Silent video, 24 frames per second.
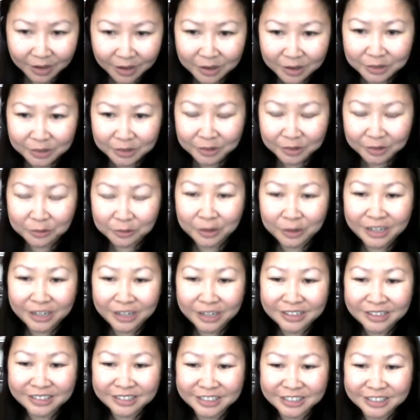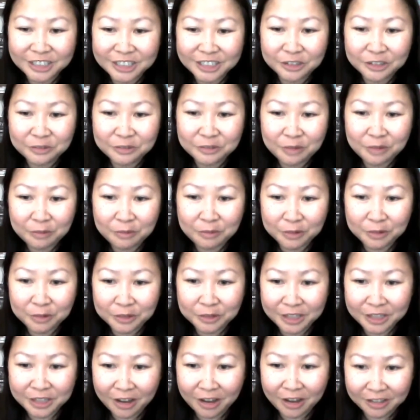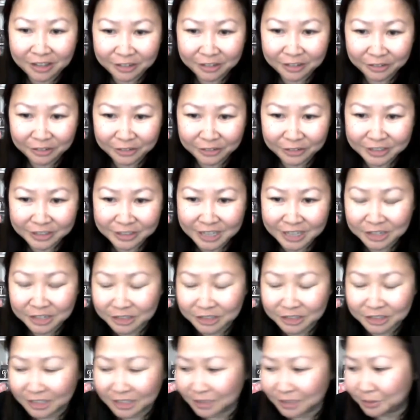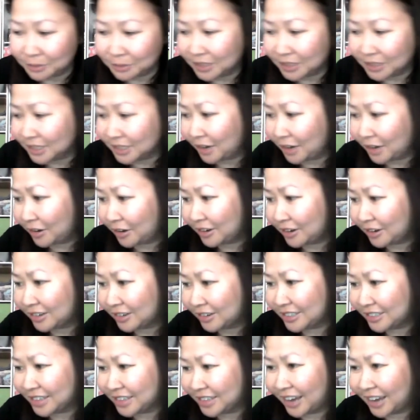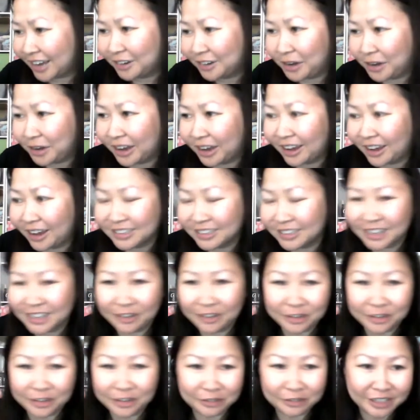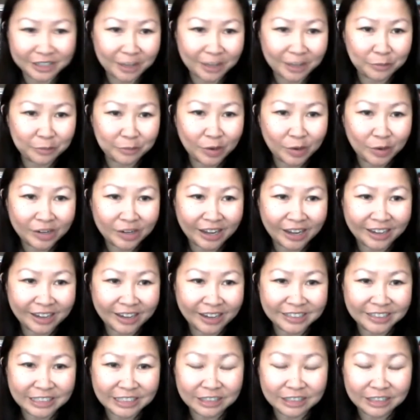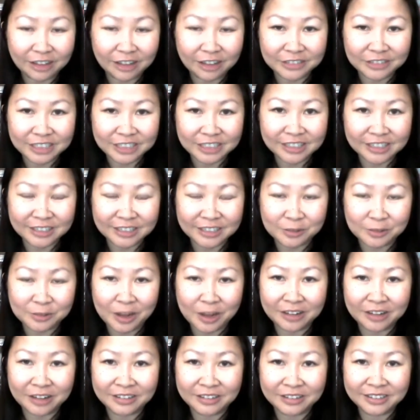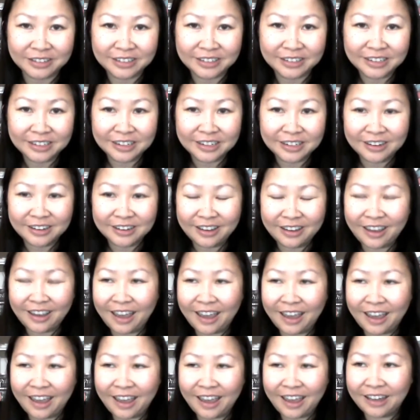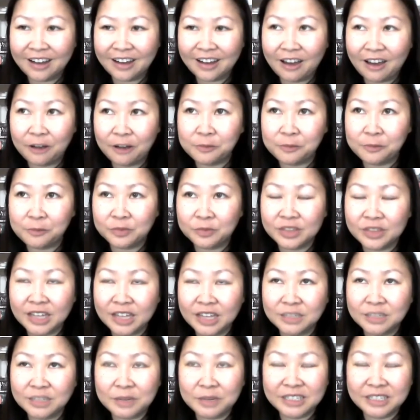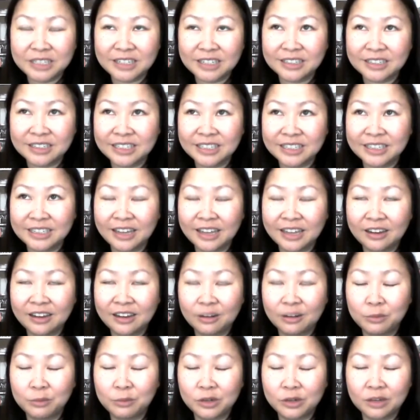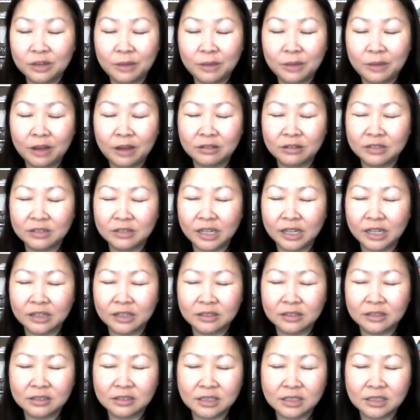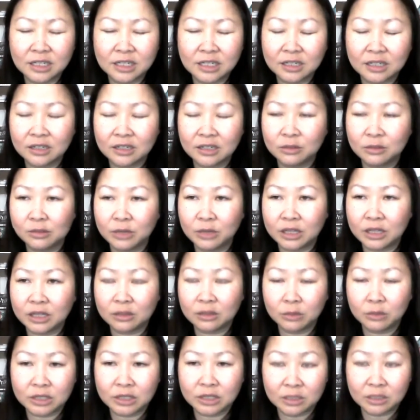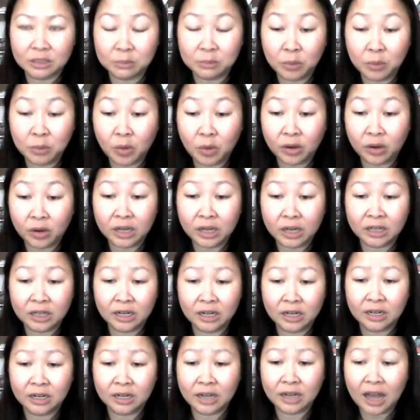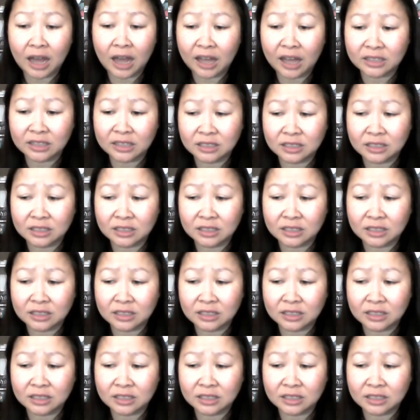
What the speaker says: What do you remember who the author for Essentialism is, Sarah? Because I know I got Sarah to read that book and she loved it as well. And that's basically like a book about like sticking with what's important and not